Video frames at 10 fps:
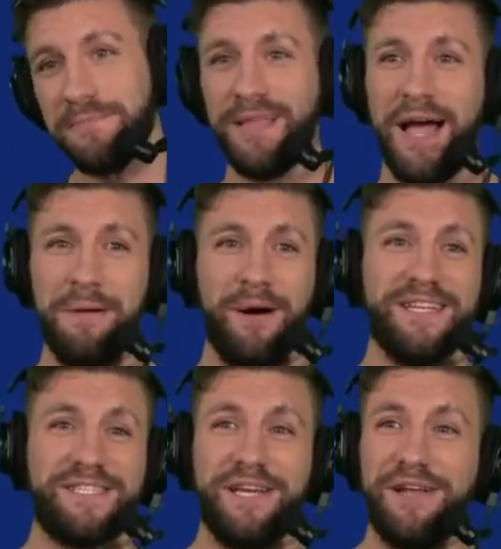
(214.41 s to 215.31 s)
I
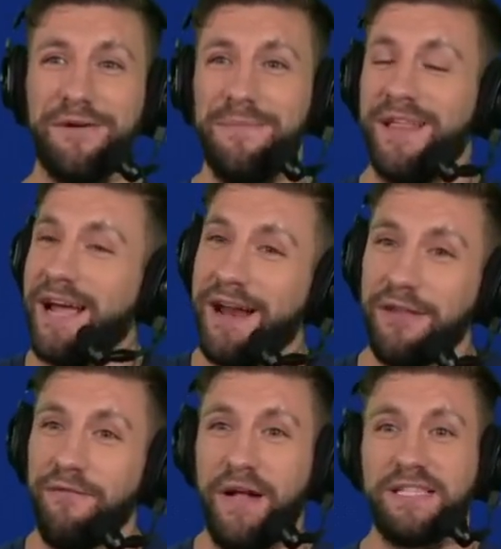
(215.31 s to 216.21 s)
might sit here and be like, I don't
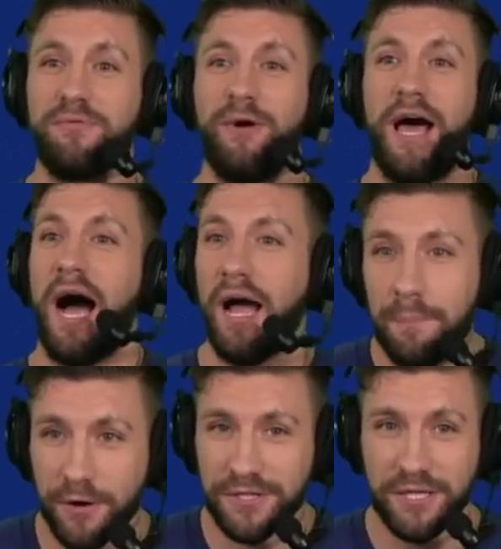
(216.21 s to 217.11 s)
know if that's what I
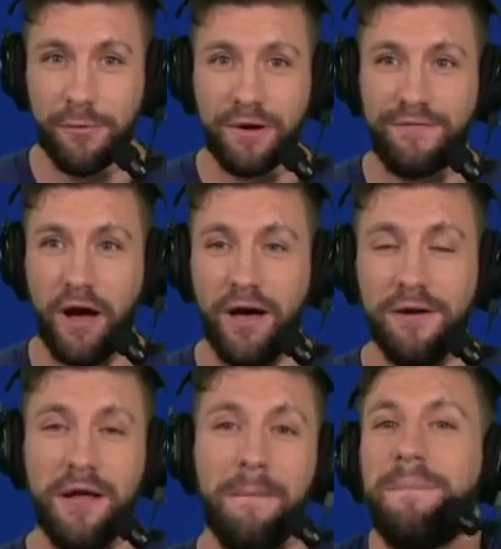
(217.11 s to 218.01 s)
personally would have
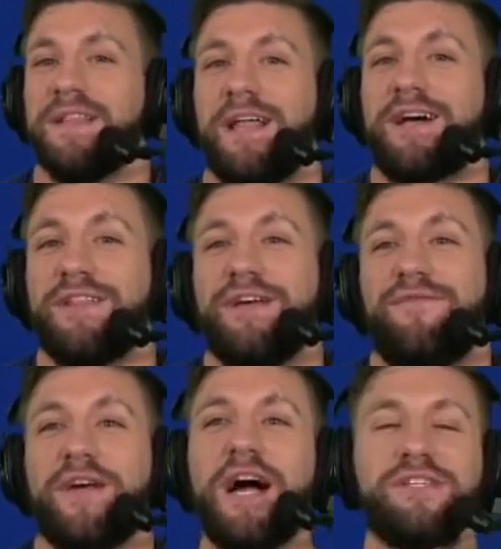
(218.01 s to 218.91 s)
done, but luckily, if
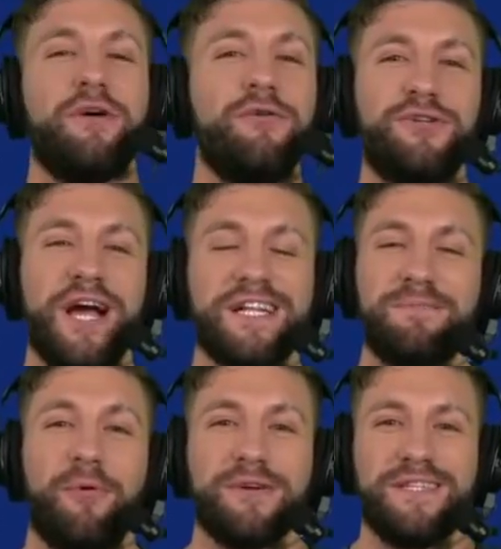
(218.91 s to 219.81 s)
you guys know who Chat
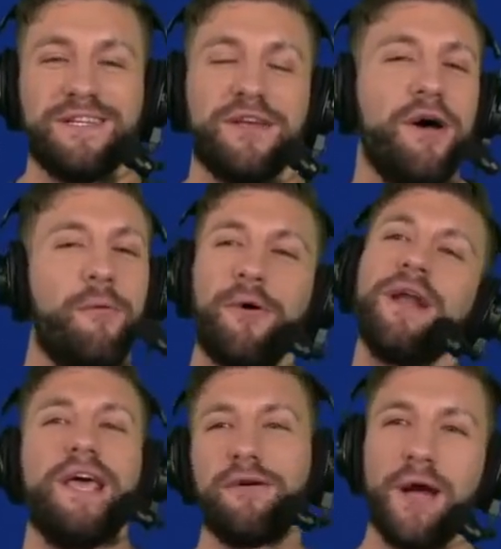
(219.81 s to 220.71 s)
Sports is, we're
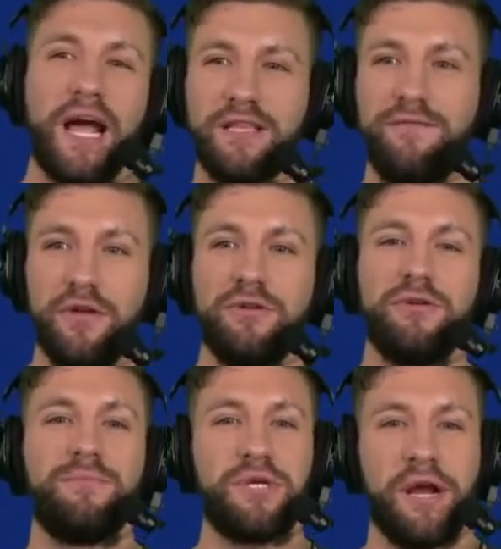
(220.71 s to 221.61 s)
an interactive
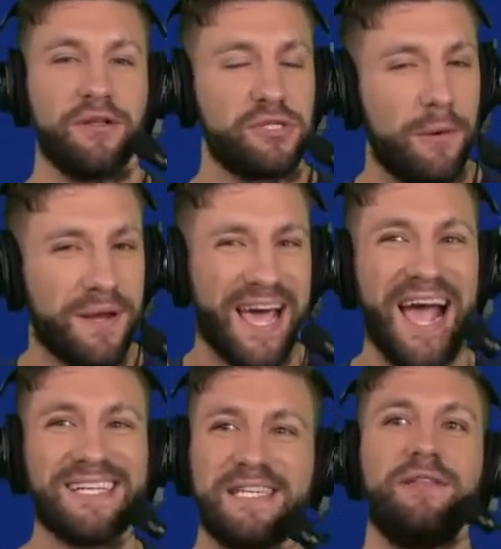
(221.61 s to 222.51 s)
YouTube channel, so I'm going to
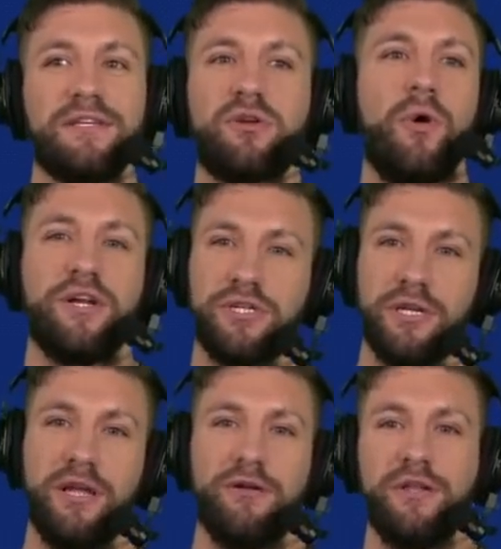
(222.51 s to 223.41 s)
ask you this question
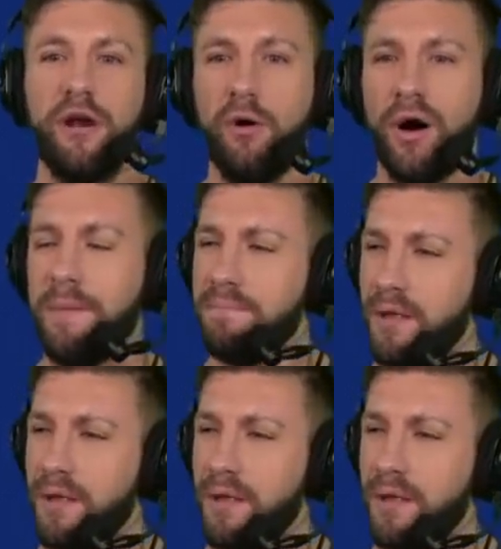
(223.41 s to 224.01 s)
here. And you know what?